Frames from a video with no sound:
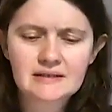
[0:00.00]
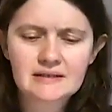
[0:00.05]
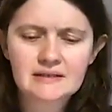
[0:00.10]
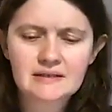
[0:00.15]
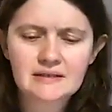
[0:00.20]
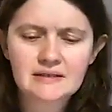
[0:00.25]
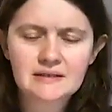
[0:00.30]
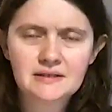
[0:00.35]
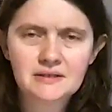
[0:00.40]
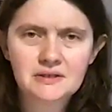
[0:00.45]
It's a
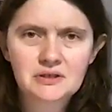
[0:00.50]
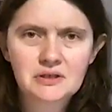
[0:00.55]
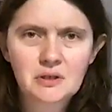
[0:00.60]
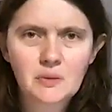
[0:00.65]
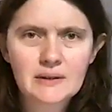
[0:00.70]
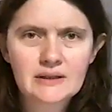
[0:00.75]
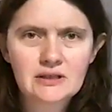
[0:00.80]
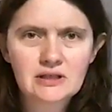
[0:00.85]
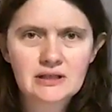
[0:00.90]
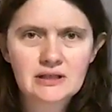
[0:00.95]
little
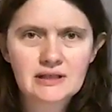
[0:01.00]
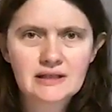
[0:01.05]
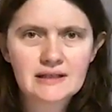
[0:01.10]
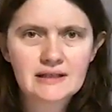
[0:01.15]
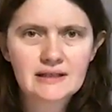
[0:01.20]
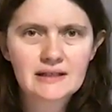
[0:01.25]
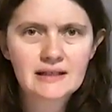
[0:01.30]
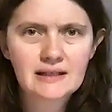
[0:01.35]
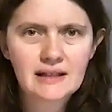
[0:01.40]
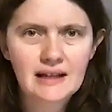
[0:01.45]

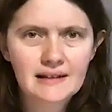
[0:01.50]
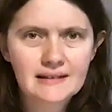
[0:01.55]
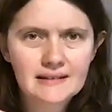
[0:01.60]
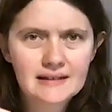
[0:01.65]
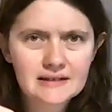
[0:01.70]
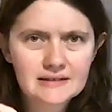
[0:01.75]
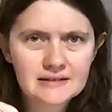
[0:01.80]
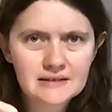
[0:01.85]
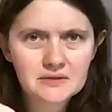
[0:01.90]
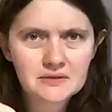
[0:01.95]
squishy, and
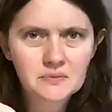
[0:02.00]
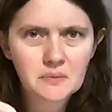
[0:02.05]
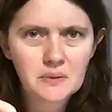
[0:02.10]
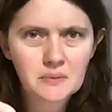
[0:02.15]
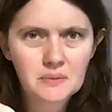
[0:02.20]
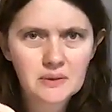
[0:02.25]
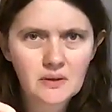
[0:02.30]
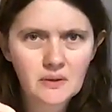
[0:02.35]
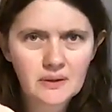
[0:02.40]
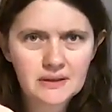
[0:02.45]
this is what
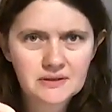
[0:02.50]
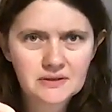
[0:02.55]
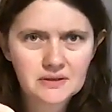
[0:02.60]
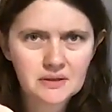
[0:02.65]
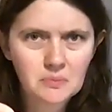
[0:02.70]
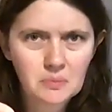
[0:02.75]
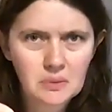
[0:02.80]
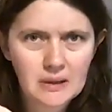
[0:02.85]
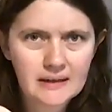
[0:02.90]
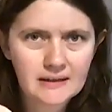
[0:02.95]
we're going to
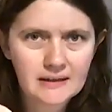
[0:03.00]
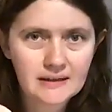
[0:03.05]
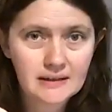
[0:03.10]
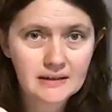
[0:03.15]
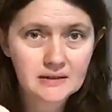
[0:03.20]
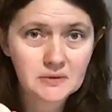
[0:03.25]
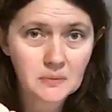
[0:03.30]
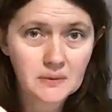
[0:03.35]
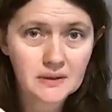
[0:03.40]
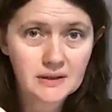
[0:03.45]

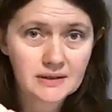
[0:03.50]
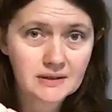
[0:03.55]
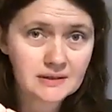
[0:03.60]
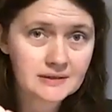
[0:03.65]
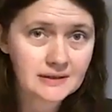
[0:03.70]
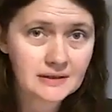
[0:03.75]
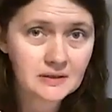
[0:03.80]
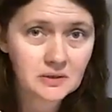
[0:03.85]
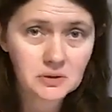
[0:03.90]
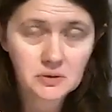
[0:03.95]
impregnate with
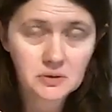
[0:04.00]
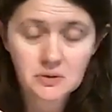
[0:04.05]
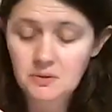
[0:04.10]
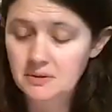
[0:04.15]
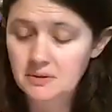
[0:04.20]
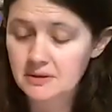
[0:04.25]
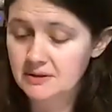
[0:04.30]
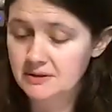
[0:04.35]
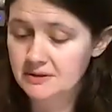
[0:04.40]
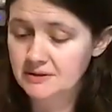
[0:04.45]
essential
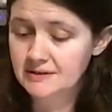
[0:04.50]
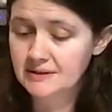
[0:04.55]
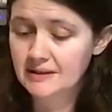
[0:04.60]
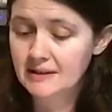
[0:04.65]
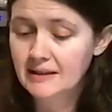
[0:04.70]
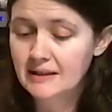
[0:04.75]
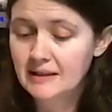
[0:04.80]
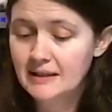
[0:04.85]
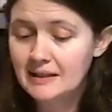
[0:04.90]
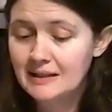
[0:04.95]
oils.
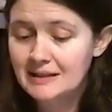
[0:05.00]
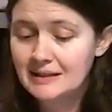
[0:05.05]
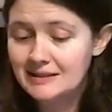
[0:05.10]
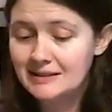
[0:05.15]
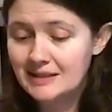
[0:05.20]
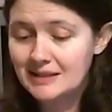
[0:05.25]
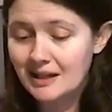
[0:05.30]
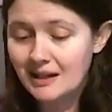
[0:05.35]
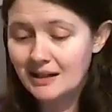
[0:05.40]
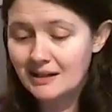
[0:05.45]

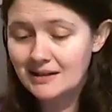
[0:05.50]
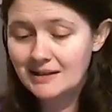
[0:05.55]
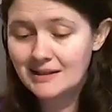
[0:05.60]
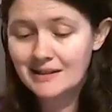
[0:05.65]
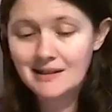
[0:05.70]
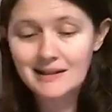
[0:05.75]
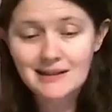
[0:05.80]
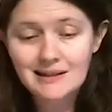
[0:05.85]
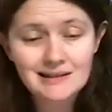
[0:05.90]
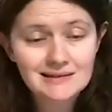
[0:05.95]
Tuck
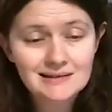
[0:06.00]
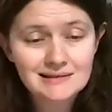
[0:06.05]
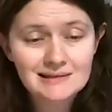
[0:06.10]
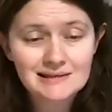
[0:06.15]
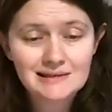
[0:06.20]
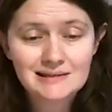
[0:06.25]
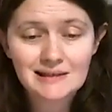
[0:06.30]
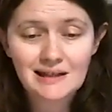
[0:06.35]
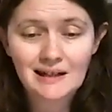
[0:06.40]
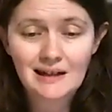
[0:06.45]

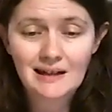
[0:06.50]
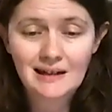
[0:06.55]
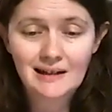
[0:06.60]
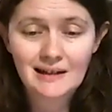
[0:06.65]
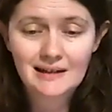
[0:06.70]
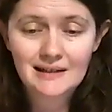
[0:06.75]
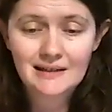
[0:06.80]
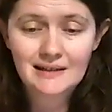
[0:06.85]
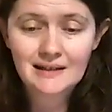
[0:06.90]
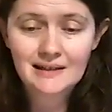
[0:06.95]

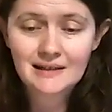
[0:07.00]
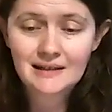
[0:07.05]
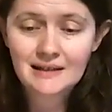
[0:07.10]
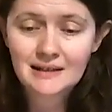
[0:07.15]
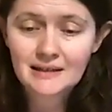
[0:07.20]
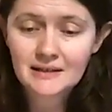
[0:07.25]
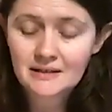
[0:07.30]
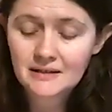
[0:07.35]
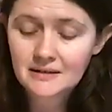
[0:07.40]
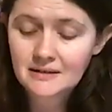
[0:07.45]
inside
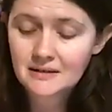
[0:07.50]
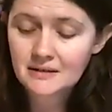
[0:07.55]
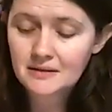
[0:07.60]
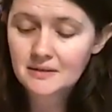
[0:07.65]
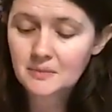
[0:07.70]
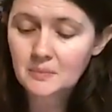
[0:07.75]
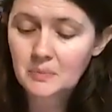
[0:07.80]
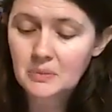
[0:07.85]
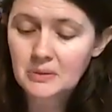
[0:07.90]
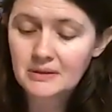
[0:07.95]

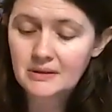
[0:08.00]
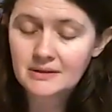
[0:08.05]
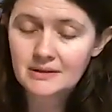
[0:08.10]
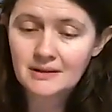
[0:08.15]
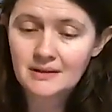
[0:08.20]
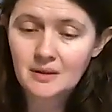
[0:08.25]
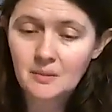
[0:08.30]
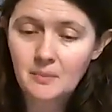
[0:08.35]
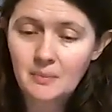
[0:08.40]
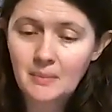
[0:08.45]
here, put
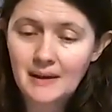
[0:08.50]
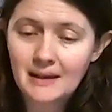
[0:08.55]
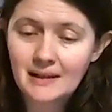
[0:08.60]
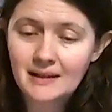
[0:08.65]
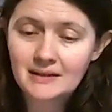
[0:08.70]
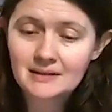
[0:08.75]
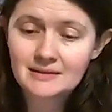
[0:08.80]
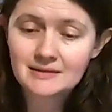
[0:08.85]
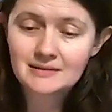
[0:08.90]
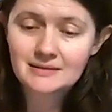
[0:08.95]
the
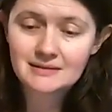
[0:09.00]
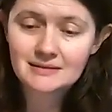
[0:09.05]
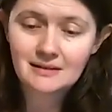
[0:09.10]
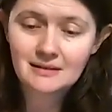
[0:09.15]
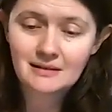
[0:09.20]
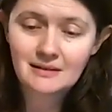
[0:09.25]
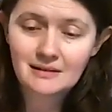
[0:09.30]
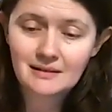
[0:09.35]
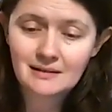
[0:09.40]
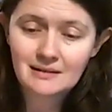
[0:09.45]
base
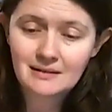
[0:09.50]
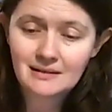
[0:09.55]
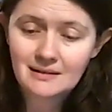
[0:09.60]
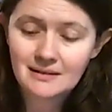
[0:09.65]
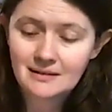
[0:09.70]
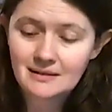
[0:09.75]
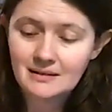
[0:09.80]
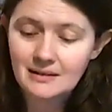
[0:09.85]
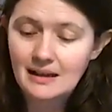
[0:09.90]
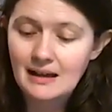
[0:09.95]

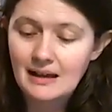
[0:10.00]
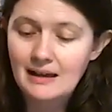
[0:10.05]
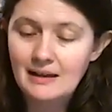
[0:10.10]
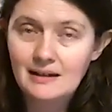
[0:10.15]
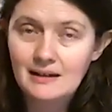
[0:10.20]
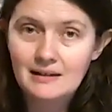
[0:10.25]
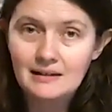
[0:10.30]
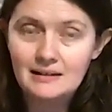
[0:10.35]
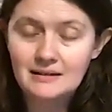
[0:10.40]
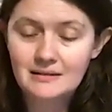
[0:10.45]
on,
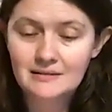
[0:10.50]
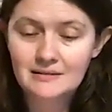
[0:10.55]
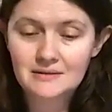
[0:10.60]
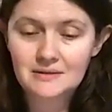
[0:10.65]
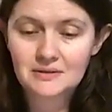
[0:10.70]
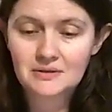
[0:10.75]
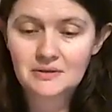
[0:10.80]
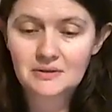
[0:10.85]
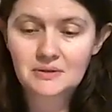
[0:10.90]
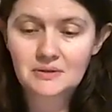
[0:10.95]
and
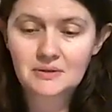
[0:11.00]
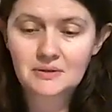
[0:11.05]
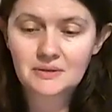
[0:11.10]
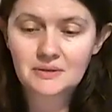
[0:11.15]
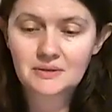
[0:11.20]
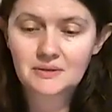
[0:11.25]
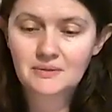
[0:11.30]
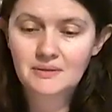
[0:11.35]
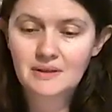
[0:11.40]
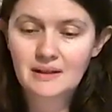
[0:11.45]

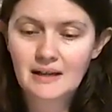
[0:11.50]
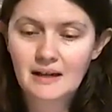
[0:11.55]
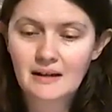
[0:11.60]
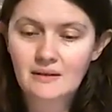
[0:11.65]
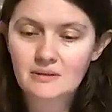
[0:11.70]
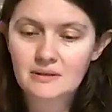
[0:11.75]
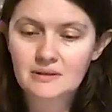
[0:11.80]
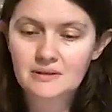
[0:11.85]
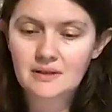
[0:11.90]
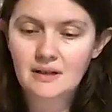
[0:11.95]
screw the
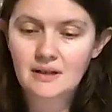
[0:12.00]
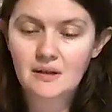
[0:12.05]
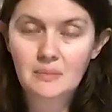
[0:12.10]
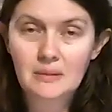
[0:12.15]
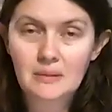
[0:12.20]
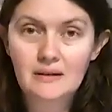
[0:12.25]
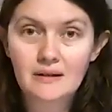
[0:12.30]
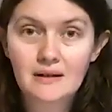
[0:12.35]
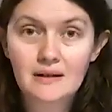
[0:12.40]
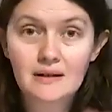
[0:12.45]
outer top
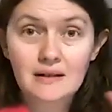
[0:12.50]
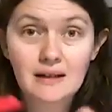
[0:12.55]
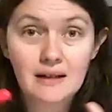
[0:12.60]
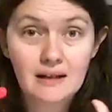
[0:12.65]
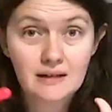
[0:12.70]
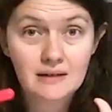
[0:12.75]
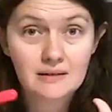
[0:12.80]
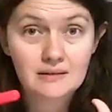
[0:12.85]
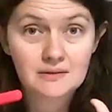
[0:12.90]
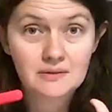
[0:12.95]
on,
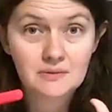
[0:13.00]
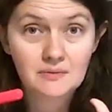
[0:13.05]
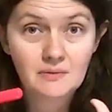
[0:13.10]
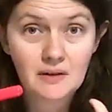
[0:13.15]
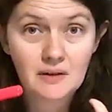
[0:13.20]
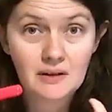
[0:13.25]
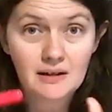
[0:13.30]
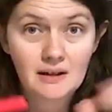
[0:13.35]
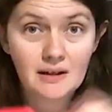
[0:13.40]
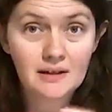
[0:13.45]
and
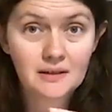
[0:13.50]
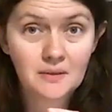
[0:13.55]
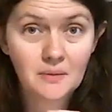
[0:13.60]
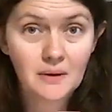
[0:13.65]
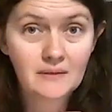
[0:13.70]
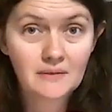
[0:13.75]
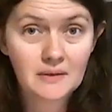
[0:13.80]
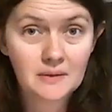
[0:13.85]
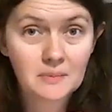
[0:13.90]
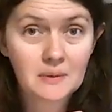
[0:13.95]
voila, you
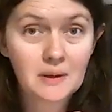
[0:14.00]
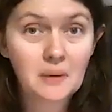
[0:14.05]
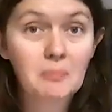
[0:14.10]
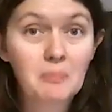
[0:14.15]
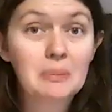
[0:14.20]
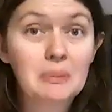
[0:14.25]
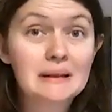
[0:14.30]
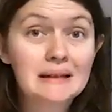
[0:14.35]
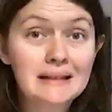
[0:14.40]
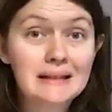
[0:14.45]
have a
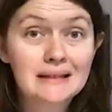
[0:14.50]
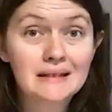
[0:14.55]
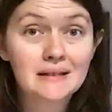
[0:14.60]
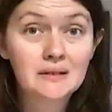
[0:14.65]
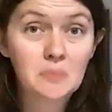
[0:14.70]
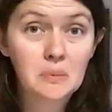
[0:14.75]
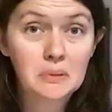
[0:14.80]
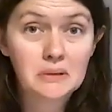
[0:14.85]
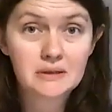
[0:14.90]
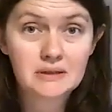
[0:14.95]

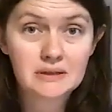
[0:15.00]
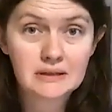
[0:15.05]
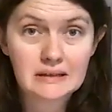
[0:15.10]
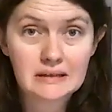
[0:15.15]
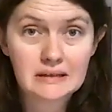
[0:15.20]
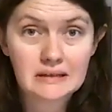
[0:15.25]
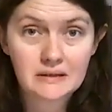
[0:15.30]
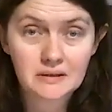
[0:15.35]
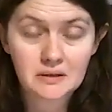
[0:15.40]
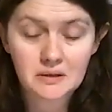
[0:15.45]
completed, put
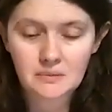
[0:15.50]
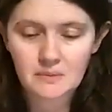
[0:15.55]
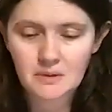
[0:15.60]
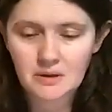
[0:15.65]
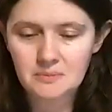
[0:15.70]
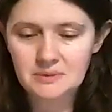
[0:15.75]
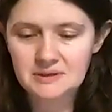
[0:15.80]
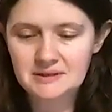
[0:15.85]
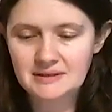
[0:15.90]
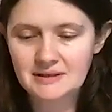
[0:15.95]
together
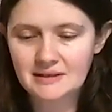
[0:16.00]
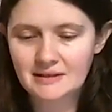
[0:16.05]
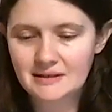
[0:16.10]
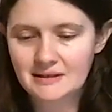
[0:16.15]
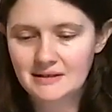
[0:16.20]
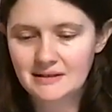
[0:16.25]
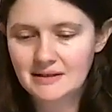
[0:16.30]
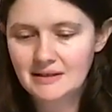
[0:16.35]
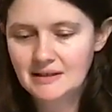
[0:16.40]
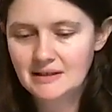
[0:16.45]
aromastick.
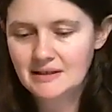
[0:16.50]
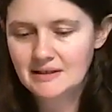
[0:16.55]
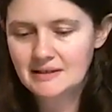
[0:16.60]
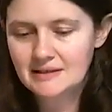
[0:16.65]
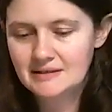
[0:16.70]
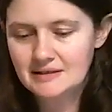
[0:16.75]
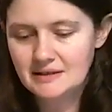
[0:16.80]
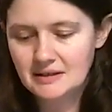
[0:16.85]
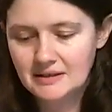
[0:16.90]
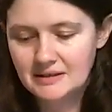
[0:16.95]

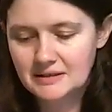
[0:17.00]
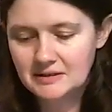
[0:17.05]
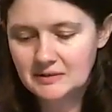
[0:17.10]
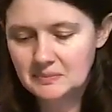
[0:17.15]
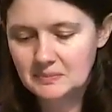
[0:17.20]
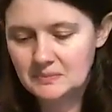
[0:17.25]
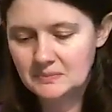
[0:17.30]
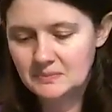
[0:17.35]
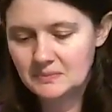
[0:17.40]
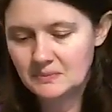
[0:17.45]
So let's
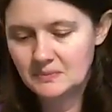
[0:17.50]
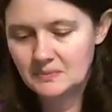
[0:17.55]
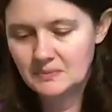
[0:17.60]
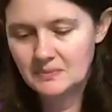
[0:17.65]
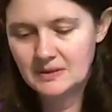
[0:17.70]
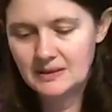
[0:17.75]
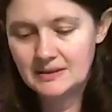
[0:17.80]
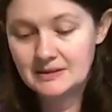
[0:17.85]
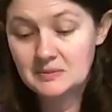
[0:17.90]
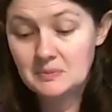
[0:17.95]

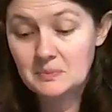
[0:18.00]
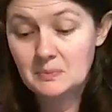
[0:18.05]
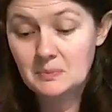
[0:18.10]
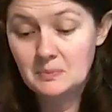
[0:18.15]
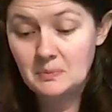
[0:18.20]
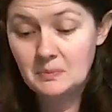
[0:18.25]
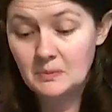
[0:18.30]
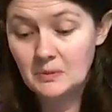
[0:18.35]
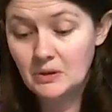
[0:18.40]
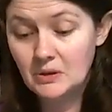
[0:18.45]

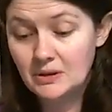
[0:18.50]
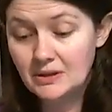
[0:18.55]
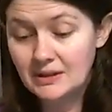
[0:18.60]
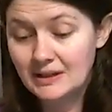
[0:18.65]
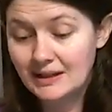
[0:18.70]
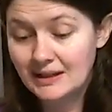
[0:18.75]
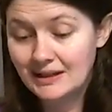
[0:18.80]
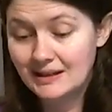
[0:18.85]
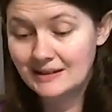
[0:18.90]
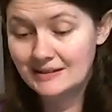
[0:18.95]
look
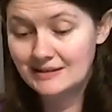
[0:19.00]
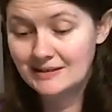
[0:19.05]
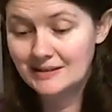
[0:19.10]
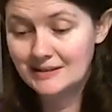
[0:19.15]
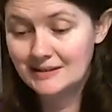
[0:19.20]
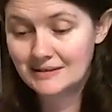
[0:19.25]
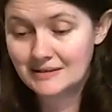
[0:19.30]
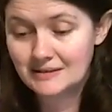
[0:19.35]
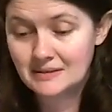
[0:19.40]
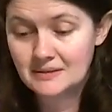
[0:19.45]
at
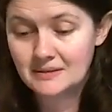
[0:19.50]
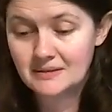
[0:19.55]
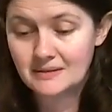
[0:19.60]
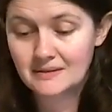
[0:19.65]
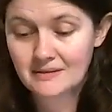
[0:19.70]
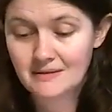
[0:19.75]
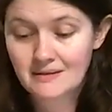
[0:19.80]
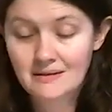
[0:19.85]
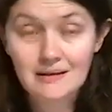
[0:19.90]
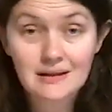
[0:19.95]

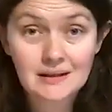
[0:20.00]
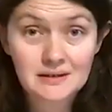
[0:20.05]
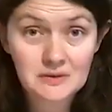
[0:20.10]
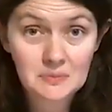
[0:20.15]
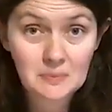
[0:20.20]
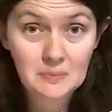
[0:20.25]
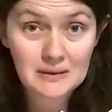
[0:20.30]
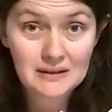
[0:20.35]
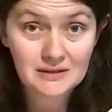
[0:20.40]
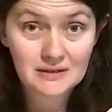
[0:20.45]

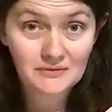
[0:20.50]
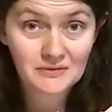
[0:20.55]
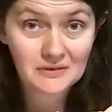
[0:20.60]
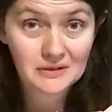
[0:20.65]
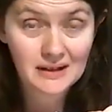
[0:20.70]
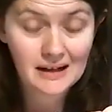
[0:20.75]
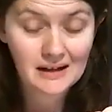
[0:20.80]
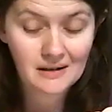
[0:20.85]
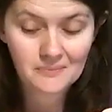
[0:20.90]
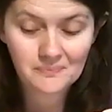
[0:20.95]
this piece for
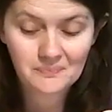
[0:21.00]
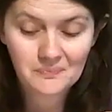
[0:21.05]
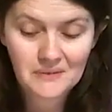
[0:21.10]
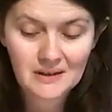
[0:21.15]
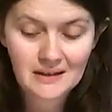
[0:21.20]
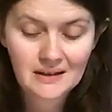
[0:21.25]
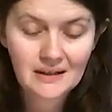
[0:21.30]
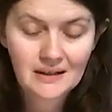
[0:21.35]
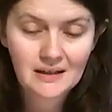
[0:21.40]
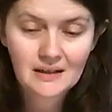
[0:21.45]
now.
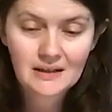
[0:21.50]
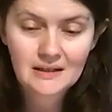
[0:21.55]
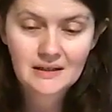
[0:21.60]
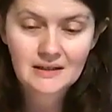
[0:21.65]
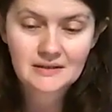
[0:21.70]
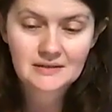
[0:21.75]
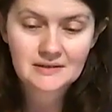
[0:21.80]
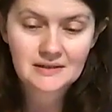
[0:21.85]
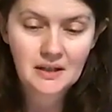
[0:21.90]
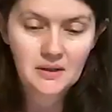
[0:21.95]

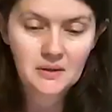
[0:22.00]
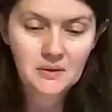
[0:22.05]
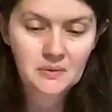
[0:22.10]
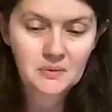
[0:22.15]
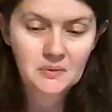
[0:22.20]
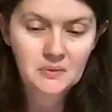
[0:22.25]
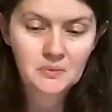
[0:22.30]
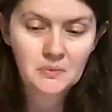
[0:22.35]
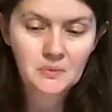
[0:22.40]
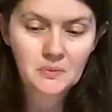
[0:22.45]

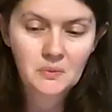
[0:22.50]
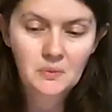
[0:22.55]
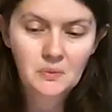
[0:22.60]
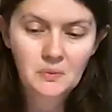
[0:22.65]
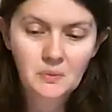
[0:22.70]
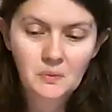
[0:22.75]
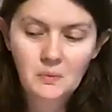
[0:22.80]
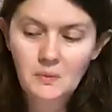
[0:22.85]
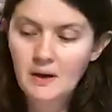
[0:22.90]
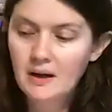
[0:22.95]
So
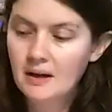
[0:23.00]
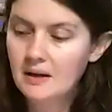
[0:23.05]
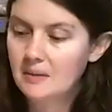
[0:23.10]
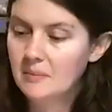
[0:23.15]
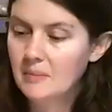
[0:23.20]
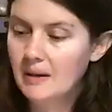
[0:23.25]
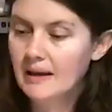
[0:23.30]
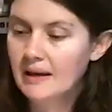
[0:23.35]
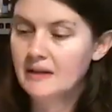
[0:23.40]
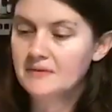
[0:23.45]

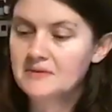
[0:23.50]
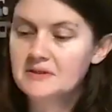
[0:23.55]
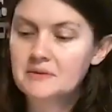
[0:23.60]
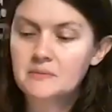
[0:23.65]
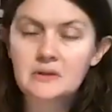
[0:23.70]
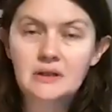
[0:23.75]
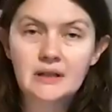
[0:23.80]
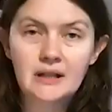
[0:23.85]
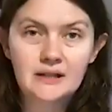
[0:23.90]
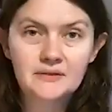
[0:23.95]
I have some
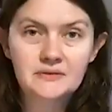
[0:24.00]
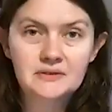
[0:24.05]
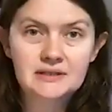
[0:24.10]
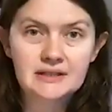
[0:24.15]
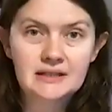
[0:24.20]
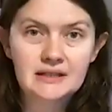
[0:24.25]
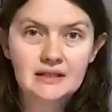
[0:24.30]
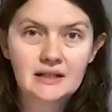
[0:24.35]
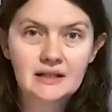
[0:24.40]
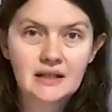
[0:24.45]
gloves
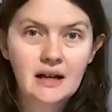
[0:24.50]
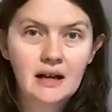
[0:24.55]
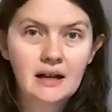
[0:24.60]
here.